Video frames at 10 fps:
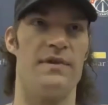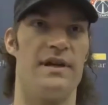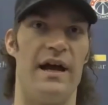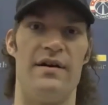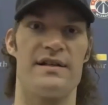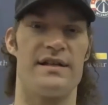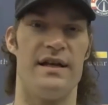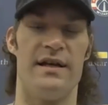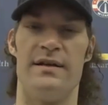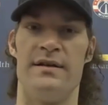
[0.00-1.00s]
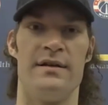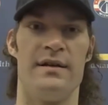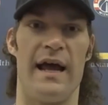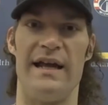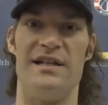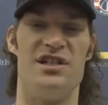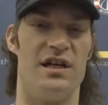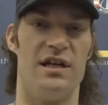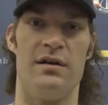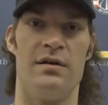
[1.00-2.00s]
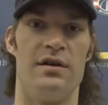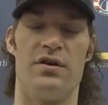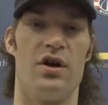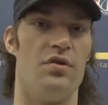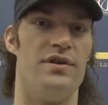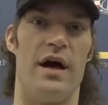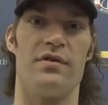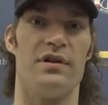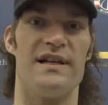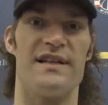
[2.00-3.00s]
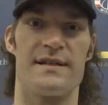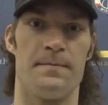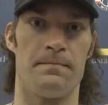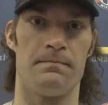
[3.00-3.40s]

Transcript: Garrison, AG, you can go down the list.